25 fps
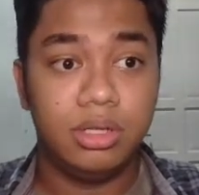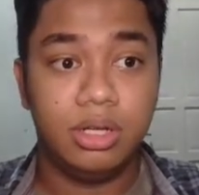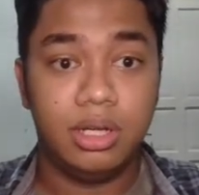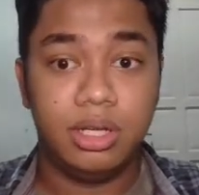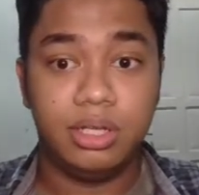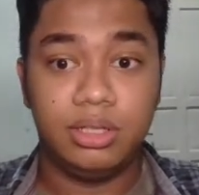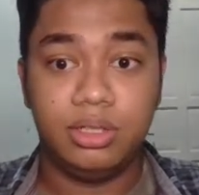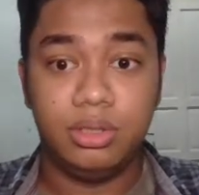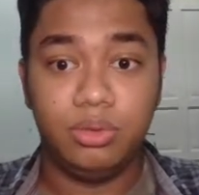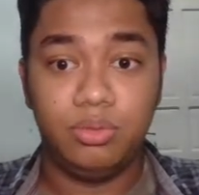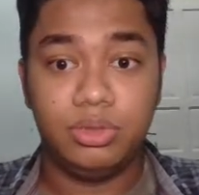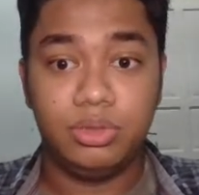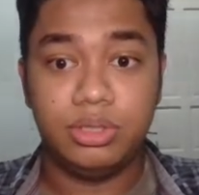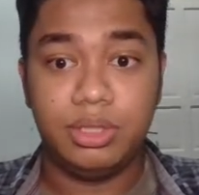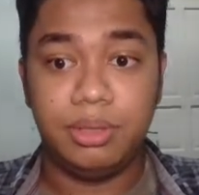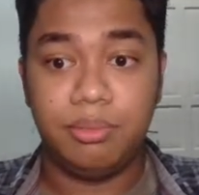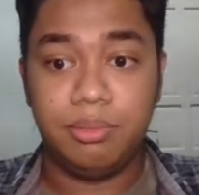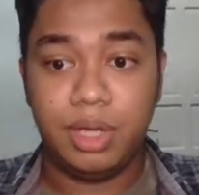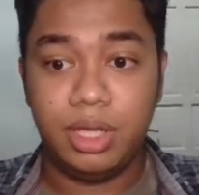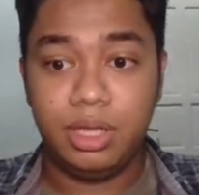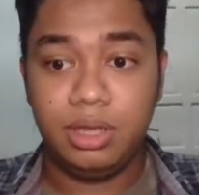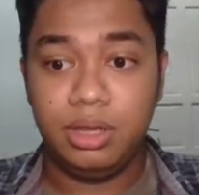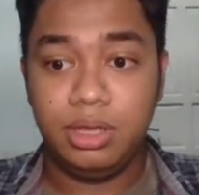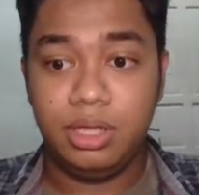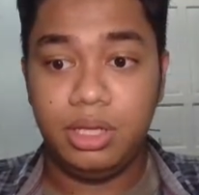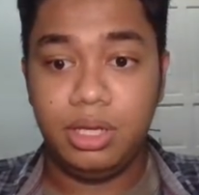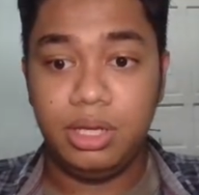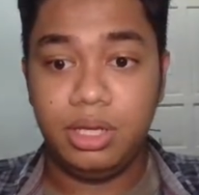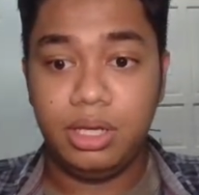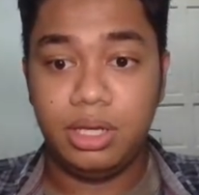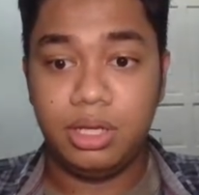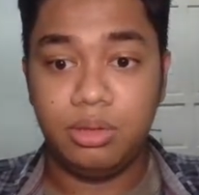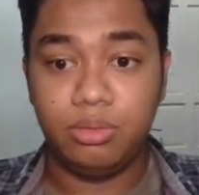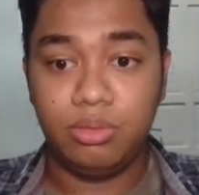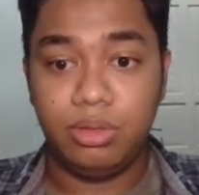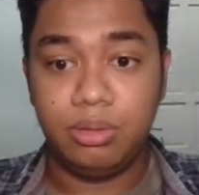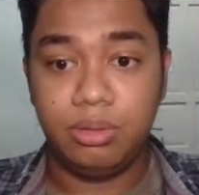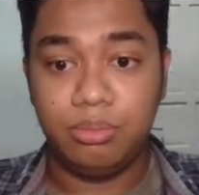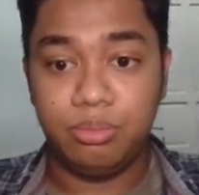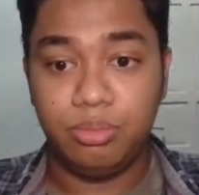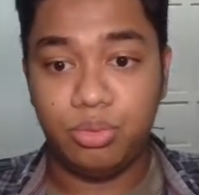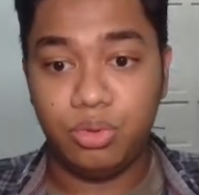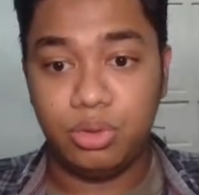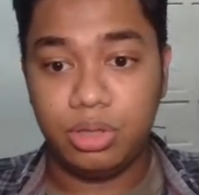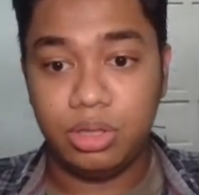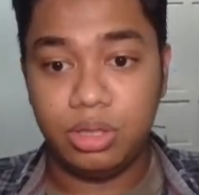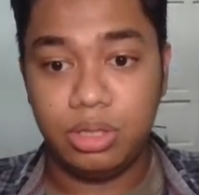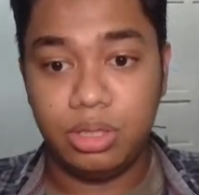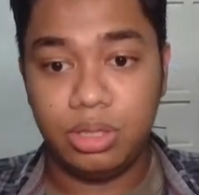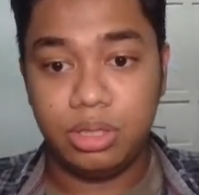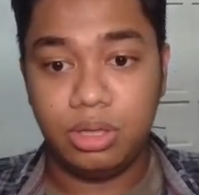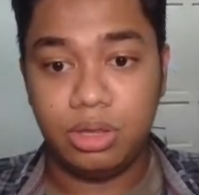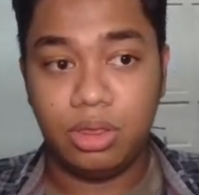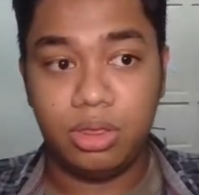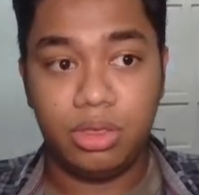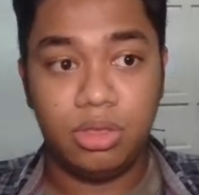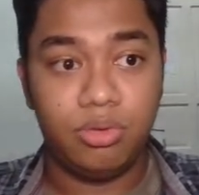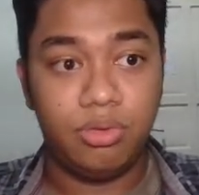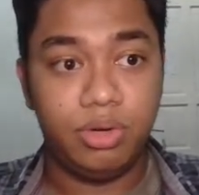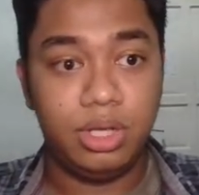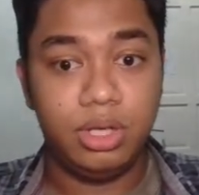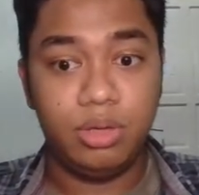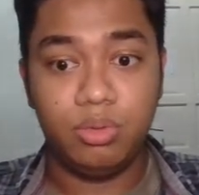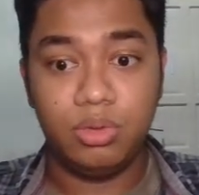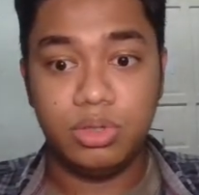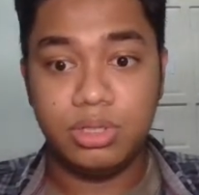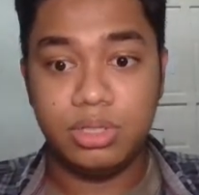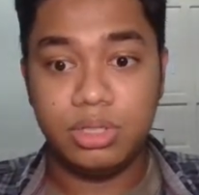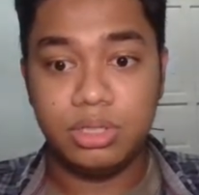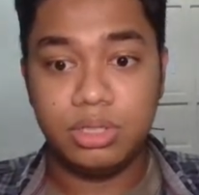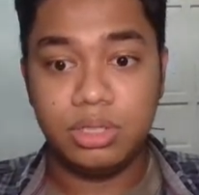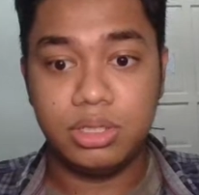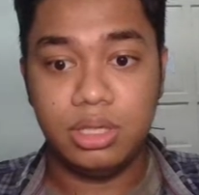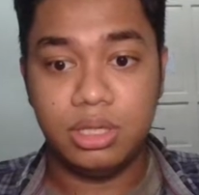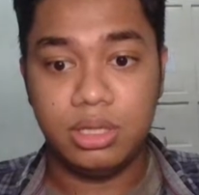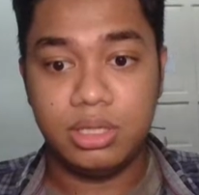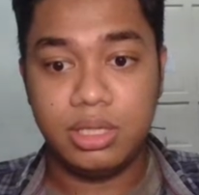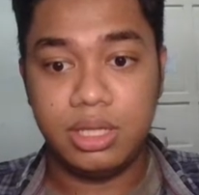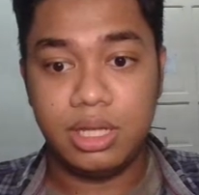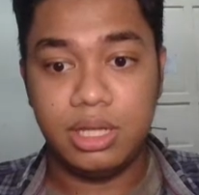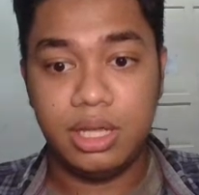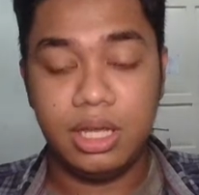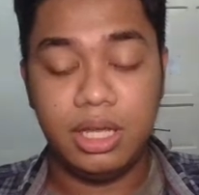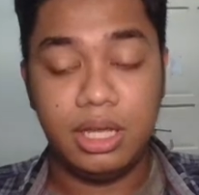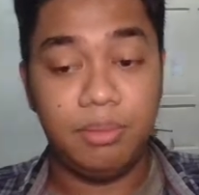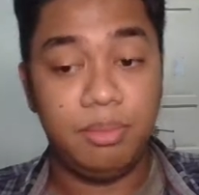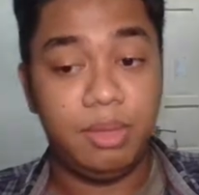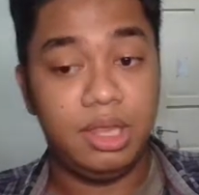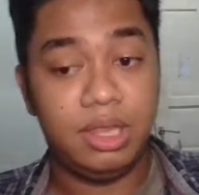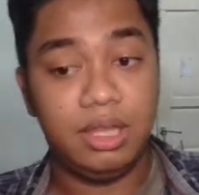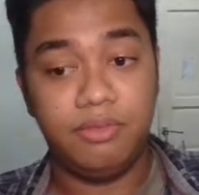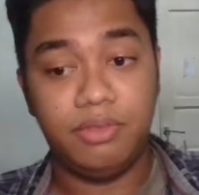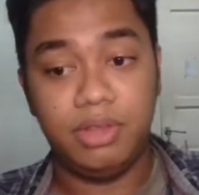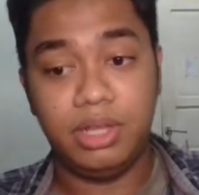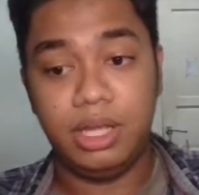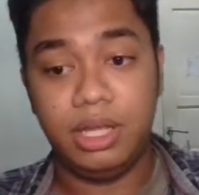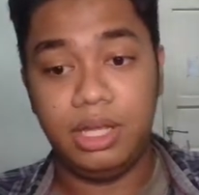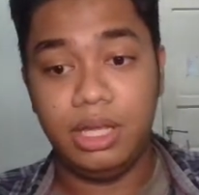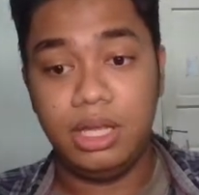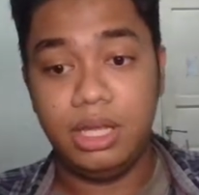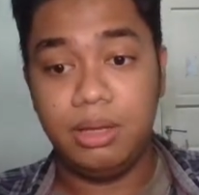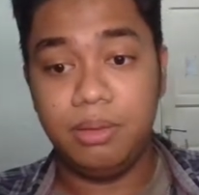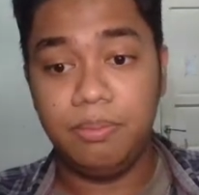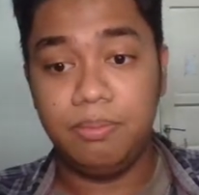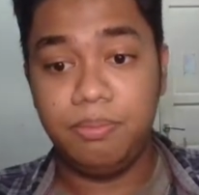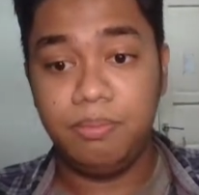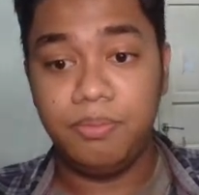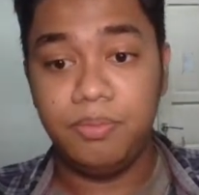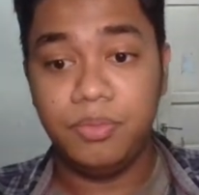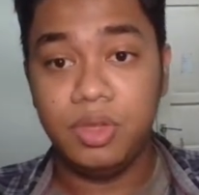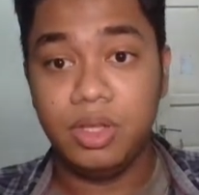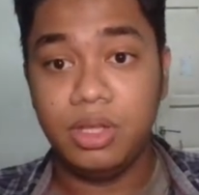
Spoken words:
And then we say Monday, and we input the 3, which is the 10 a.m., 11 a.m.